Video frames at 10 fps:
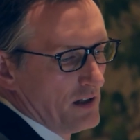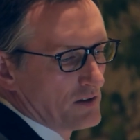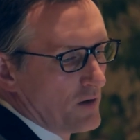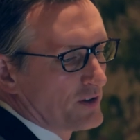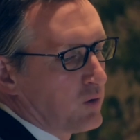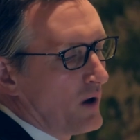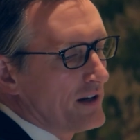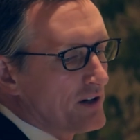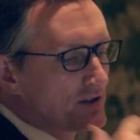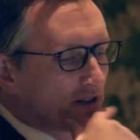So, over
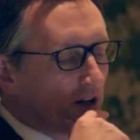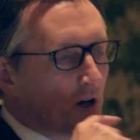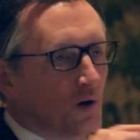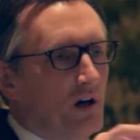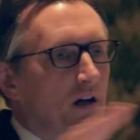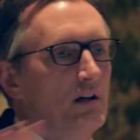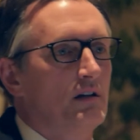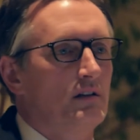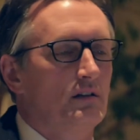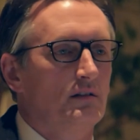20 years ago,
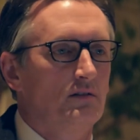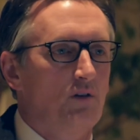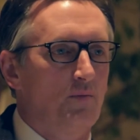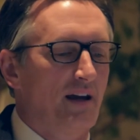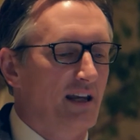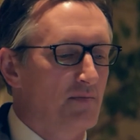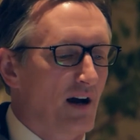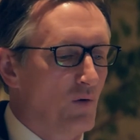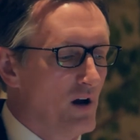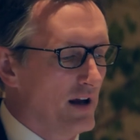while making
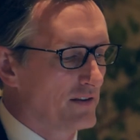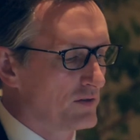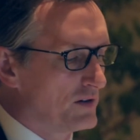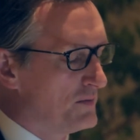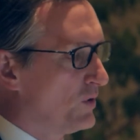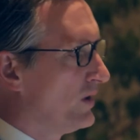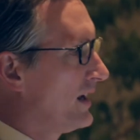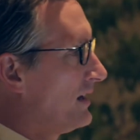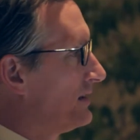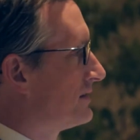my way through the
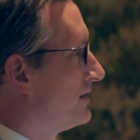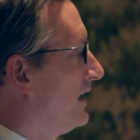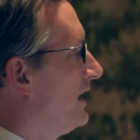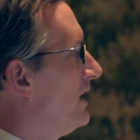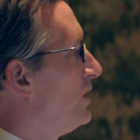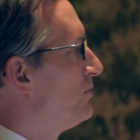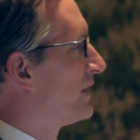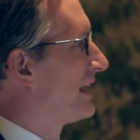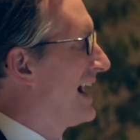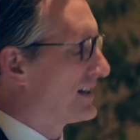Monet's
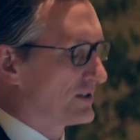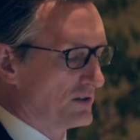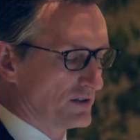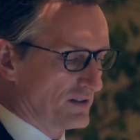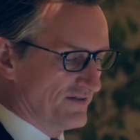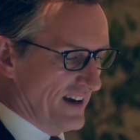Picassos and